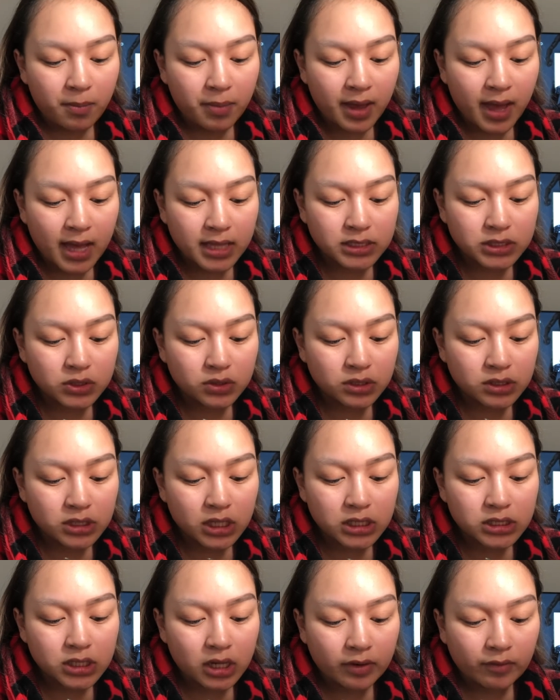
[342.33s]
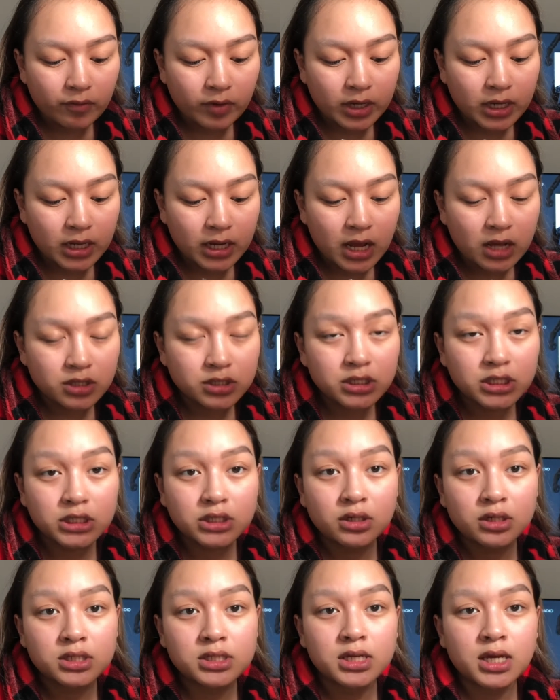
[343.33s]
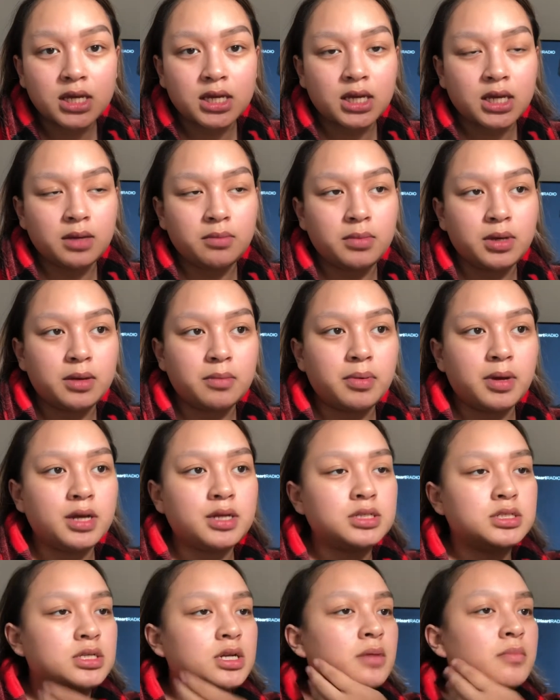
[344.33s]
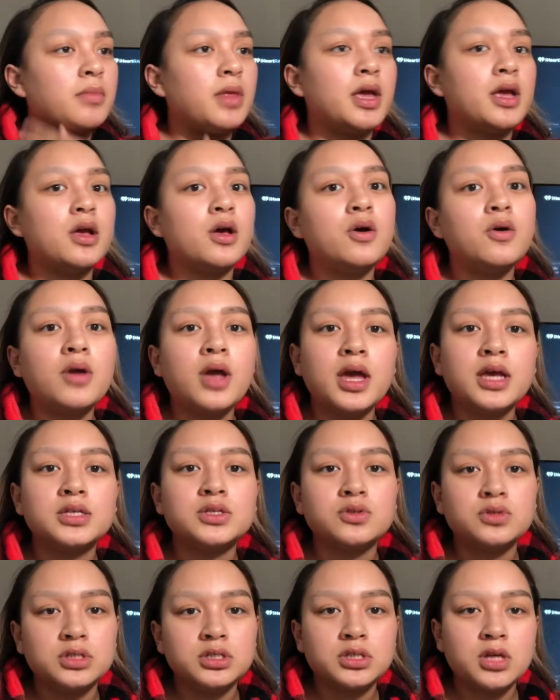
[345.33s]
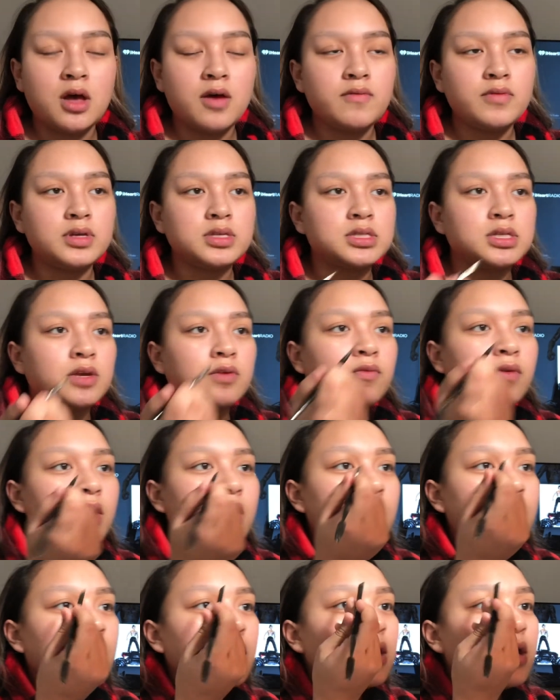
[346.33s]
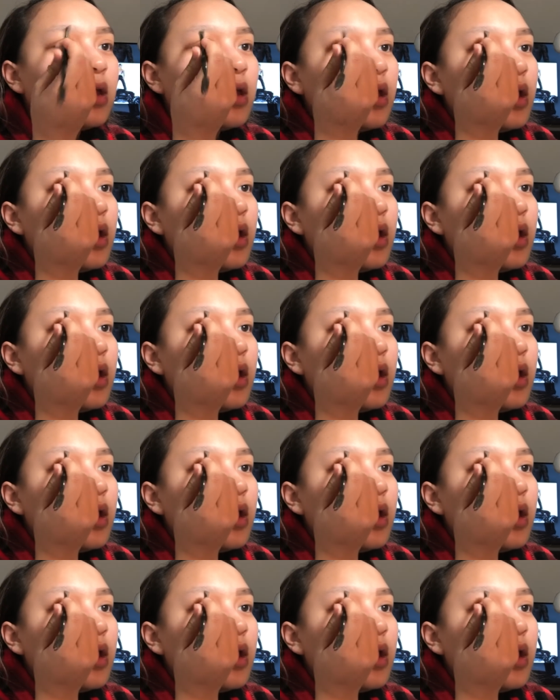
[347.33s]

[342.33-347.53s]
but as soon as I start freaking out, she starts kicking me a bunch, and I'm like, okay, so she's obviously fine.